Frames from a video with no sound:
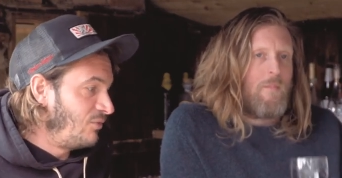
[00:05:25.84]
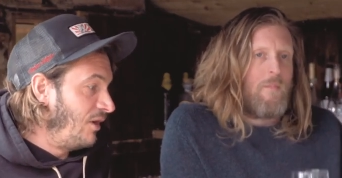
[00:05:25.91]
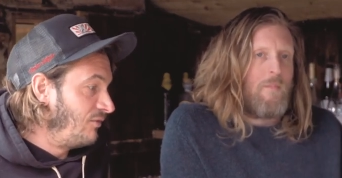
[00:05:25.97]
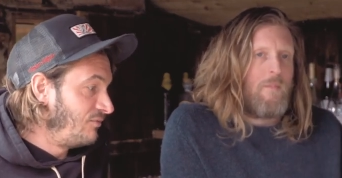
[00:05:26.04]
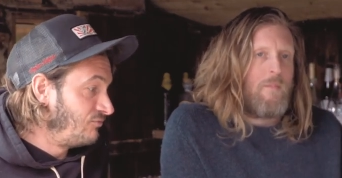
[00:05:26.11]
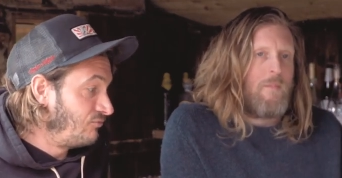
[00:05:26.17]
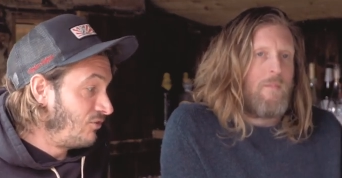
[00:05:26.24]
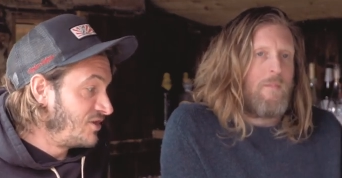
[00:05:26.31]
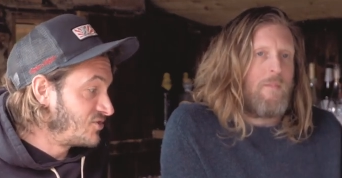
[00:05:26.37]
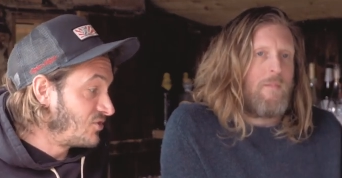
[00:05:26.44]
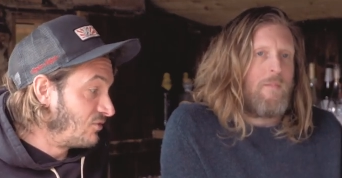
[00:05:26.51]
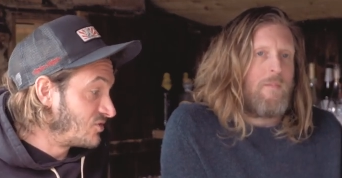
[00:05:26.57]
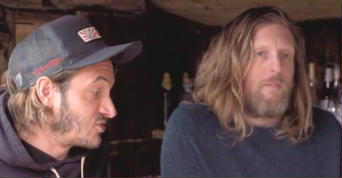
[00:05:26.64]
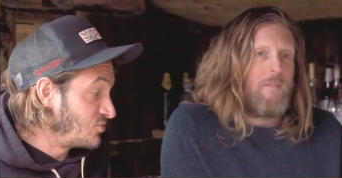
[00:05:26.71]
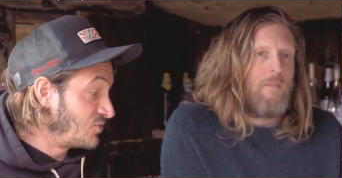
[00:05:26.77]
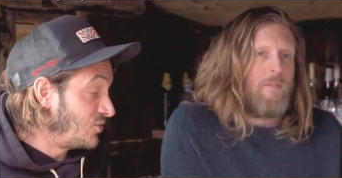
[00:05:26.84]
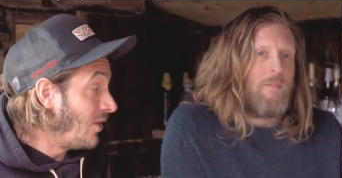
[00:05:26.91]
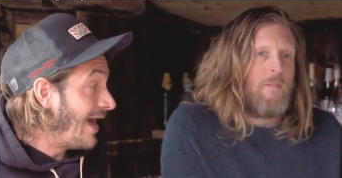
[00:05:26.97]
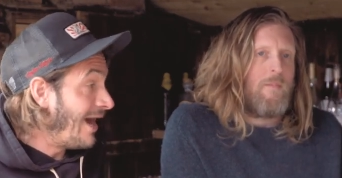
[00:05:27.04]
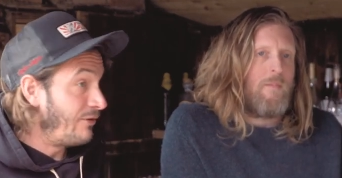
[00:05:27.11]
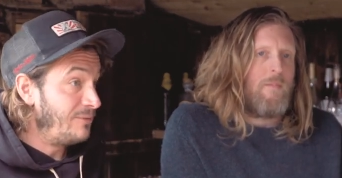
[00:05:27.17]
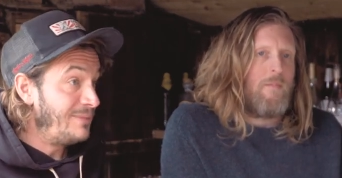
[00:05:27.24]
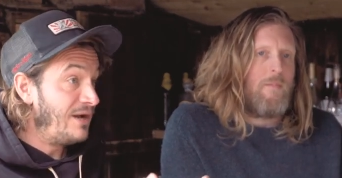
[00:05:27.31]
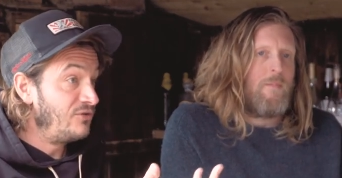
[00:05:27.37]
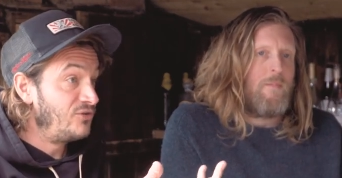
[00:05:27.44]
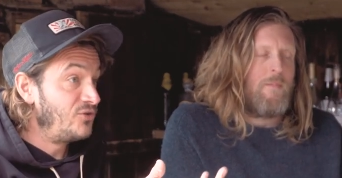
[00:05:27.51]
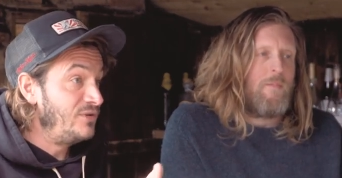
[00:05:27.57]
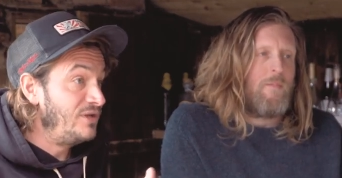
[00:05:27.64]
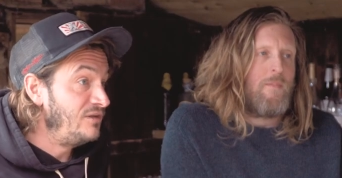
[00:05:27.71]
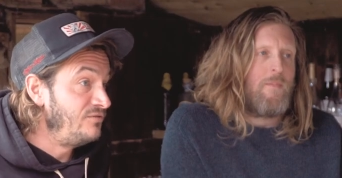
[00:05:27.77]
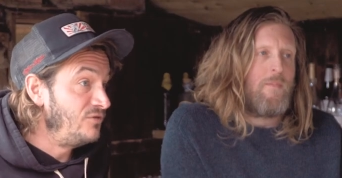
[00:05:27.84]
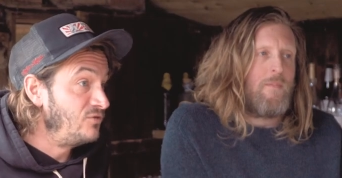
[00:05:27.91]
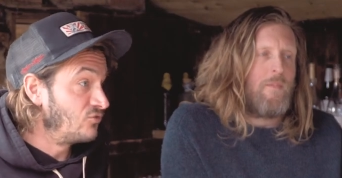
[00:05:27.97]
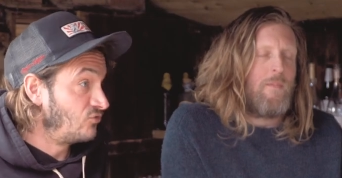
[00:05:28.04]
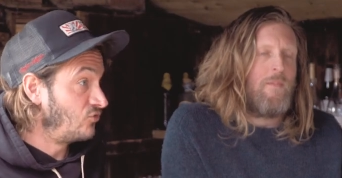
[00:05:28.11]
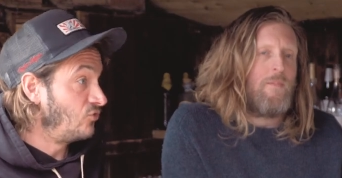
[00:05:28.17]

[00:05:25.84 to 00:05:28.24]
Speaker 1: well write songs because we're not out and about doing interviews or